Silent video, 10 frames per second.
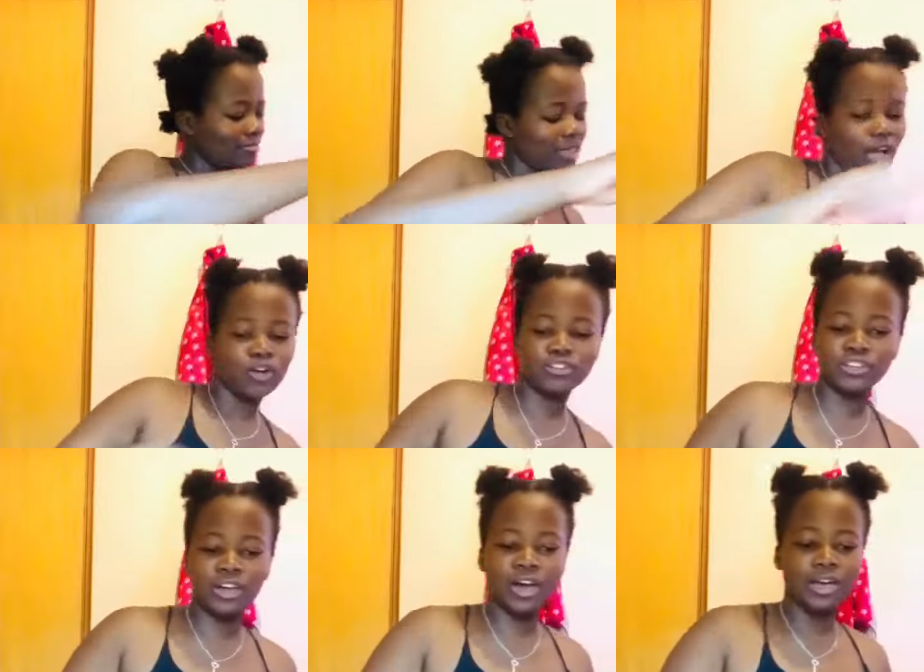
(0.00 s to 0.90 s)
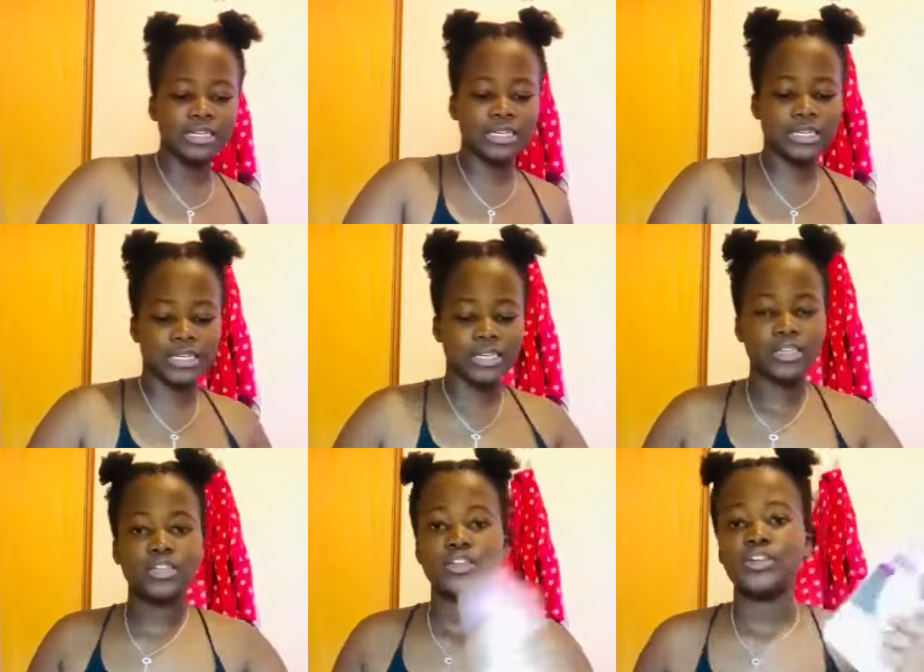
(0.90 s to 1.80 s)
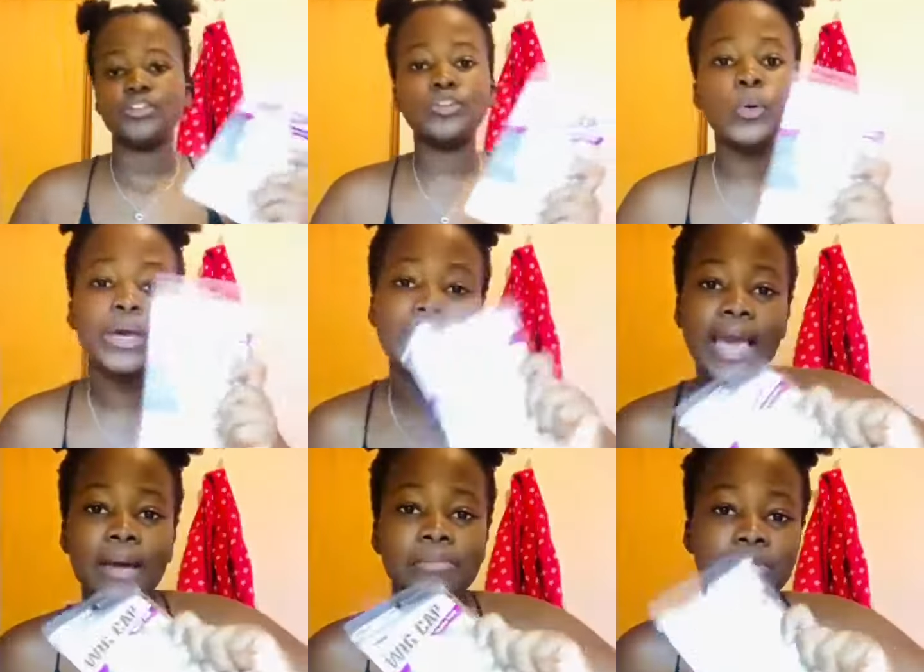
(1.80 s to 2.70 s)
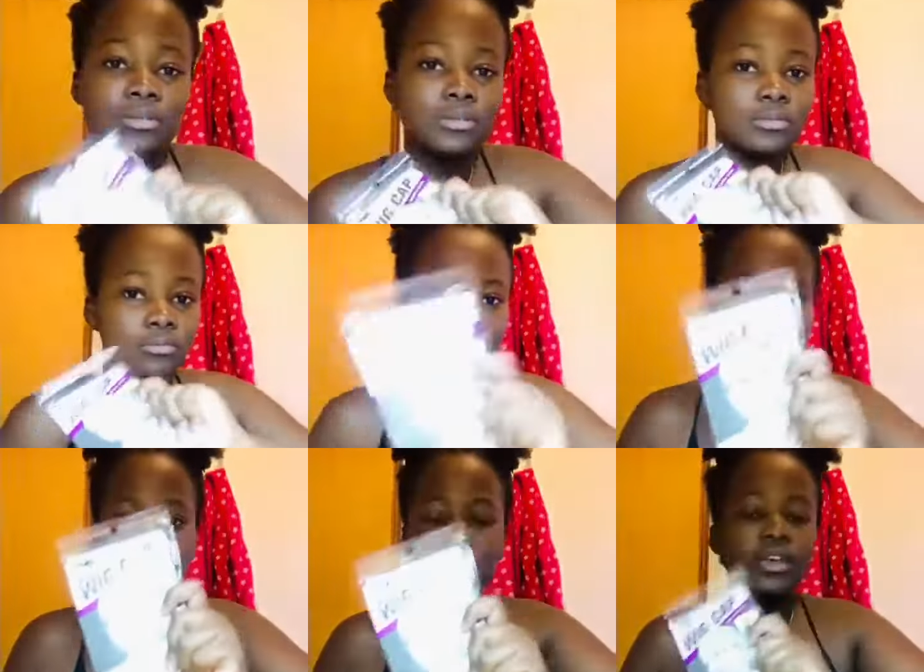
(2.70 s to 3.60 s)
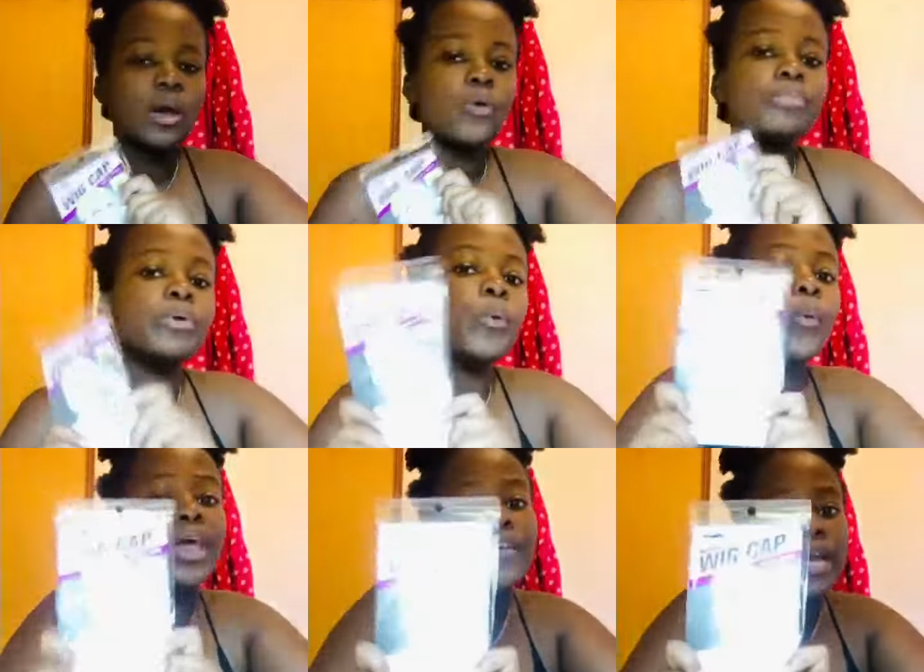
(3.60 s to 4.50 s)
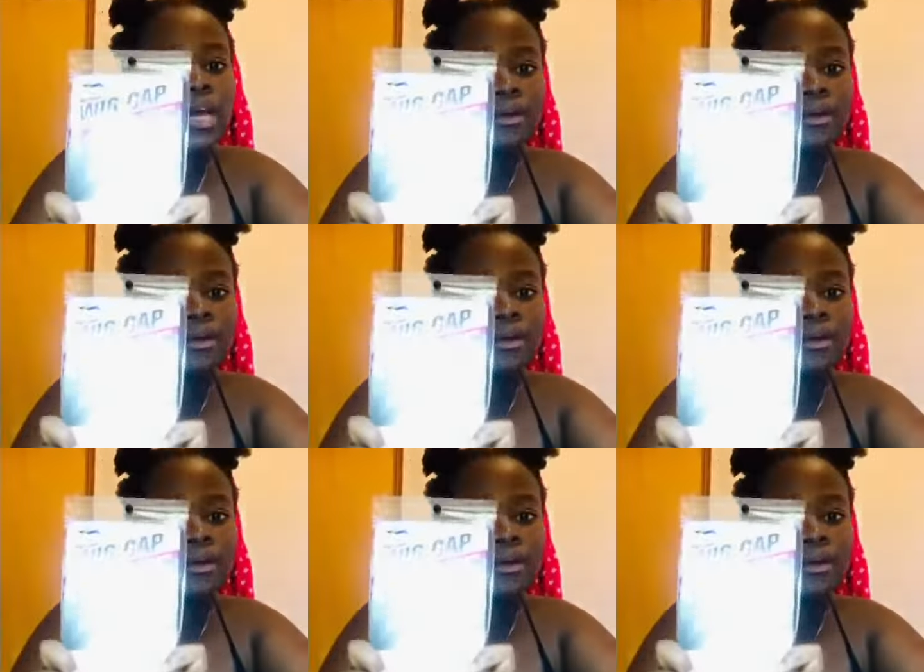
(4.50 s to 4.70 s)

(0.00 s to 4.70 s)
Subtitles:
also got 2 week caps. Like I said, I won't be wearing